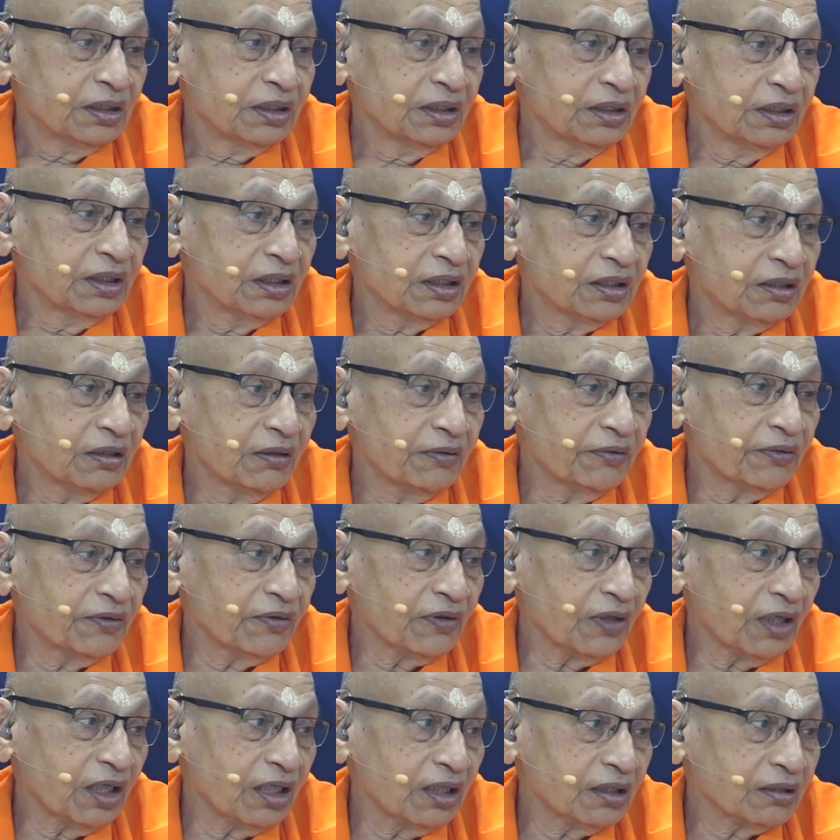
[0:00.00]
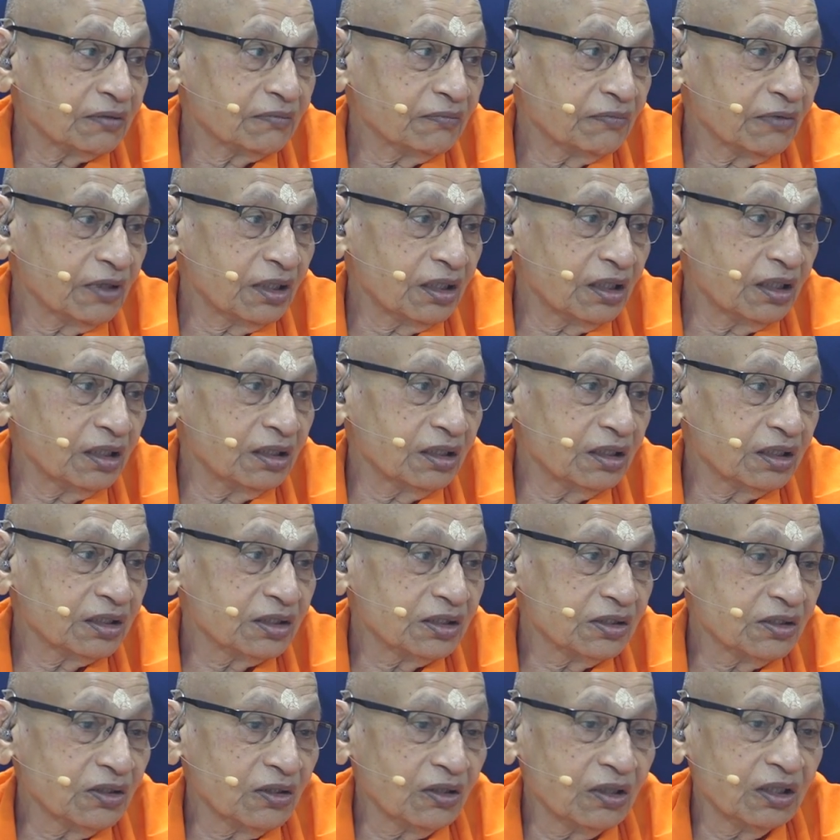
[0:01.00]
The attainment of Atma does
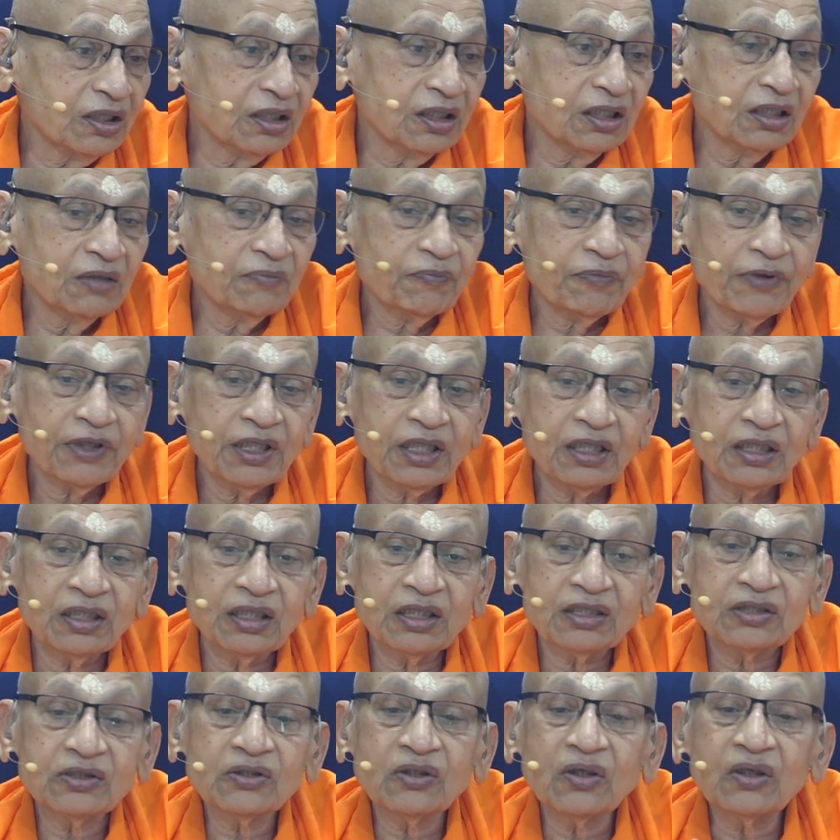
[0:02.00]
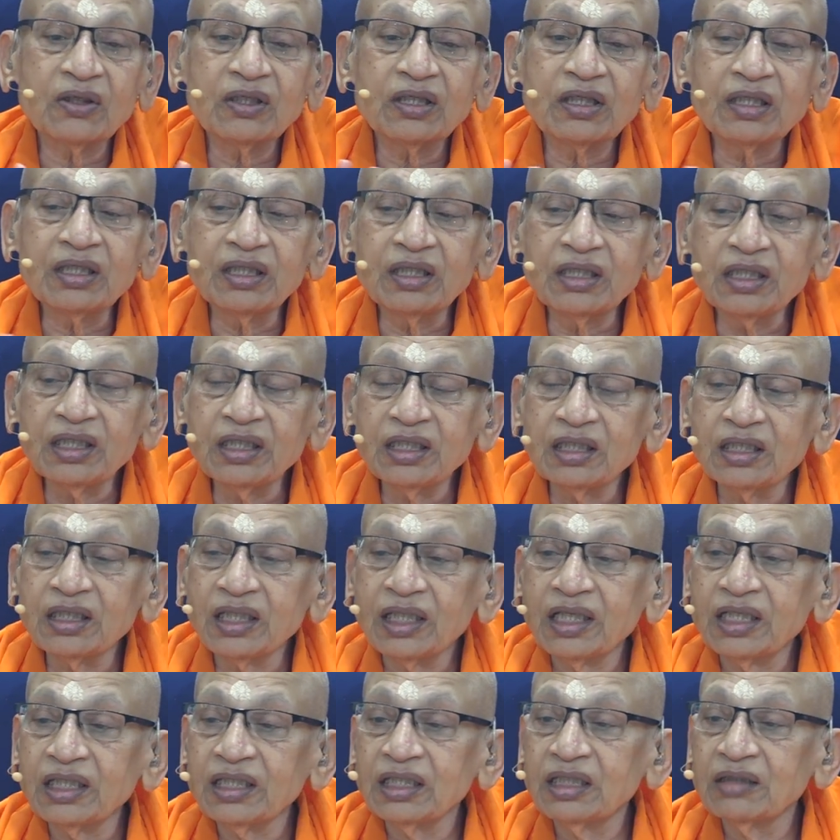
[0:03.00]
not depend, does not need
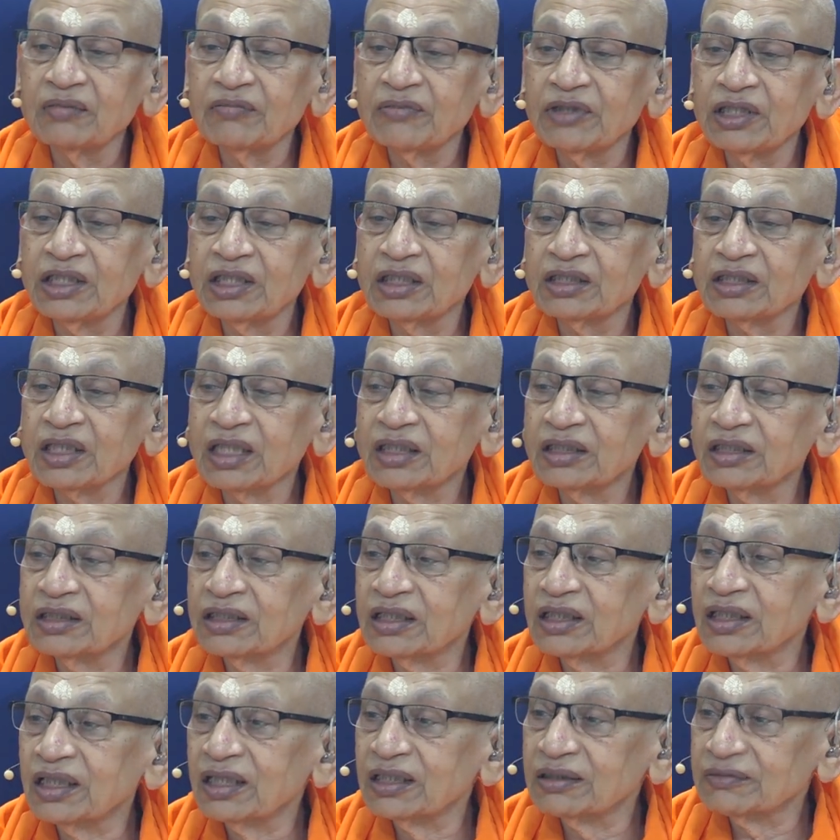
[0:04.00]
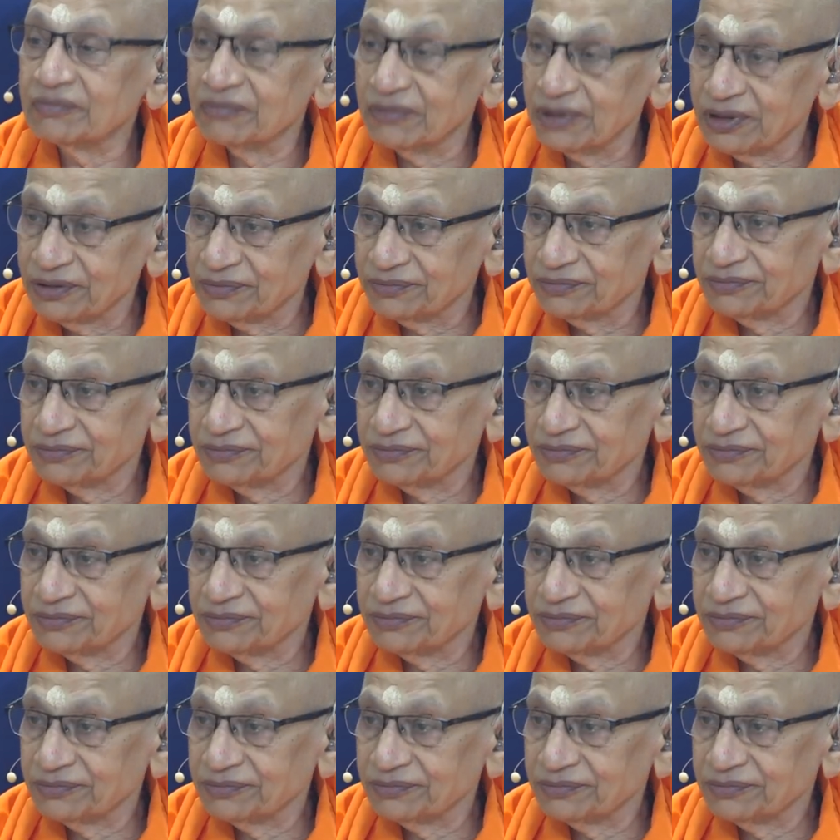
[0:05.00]
any means other than Atma.